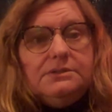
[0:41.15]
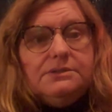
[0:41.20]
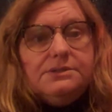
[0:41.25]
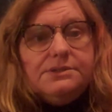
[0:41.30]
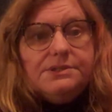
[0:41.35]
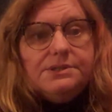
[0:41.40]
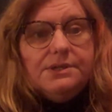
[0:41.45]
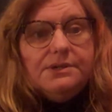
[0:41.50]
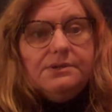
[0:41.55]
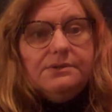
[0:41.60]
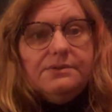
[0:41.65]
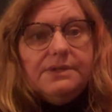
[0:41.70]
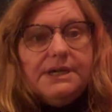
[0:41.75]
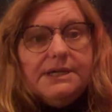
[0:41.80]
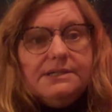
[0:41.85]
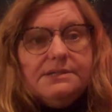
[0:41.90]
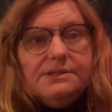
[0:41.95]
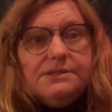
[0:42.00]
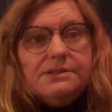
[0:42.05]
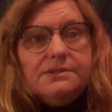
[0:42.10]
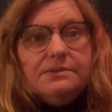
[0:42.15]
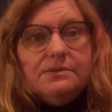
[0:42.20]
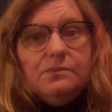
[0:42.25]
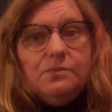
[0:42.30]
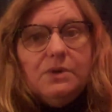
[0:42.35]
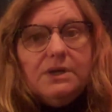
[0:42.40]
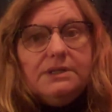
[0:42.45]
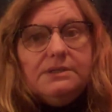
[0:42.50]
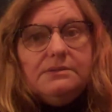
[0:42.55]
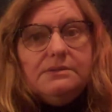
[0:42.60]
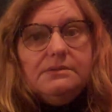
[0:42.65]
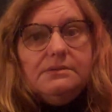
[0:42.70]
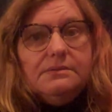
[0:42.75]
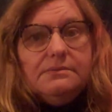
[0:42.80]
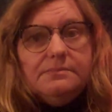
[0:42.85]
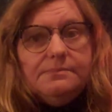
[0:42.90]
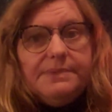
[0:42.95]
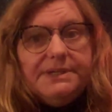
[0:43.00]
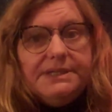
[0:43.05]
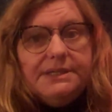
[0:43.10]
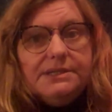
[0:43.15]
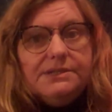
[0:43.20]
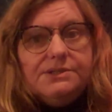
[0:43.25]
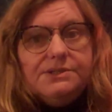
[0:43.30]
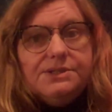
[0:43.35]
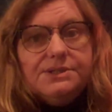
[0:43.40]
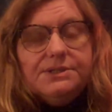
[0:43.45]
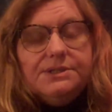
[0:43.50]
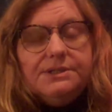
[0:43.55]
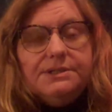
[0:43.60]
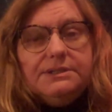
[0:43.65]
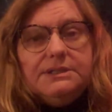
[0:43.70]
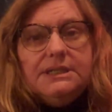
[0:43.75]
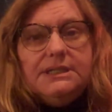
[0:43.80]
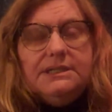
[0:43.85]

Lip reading: So that's one big concern.